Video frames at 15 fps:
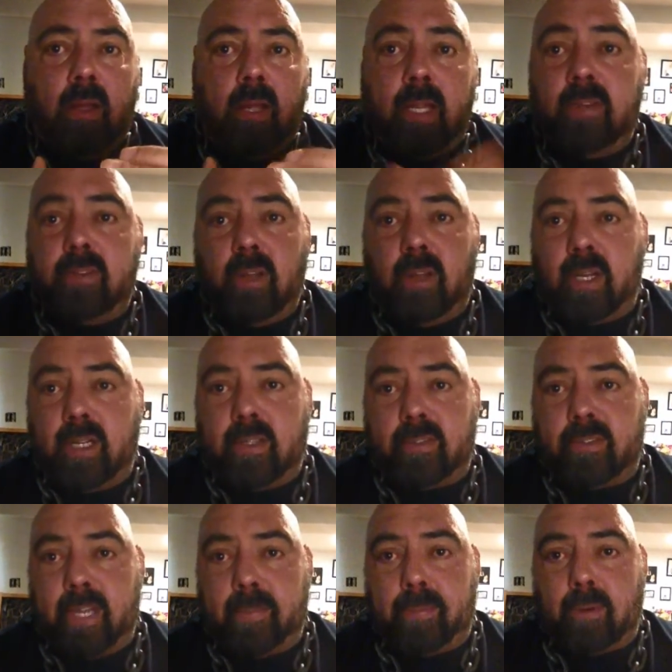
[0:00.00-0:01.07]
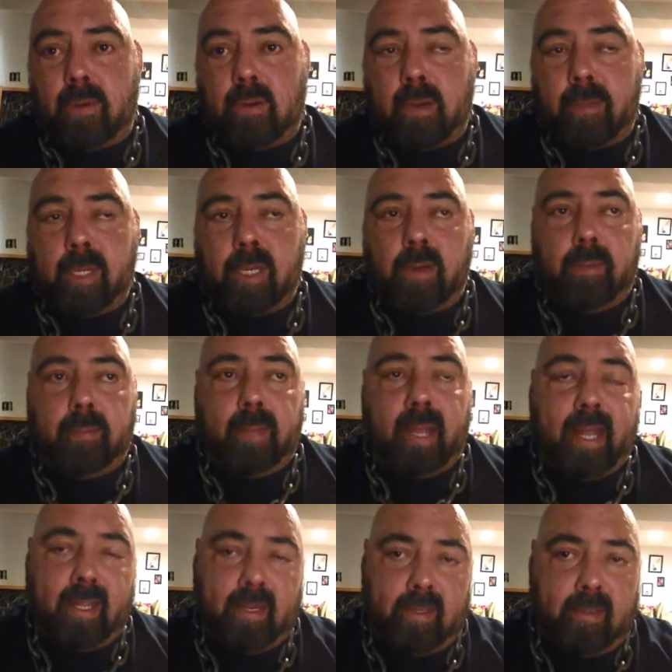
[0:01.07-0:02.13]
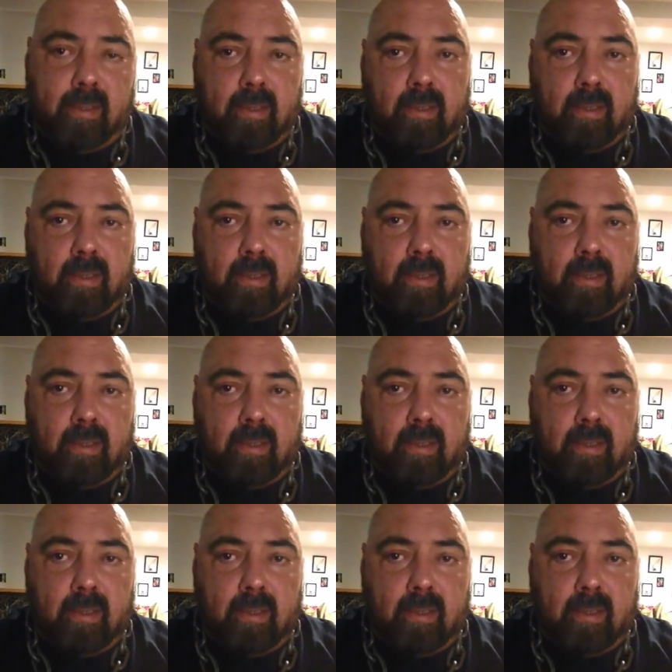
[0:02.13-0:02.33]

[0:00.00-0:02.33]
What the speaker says: He's looking at the same program and going, man,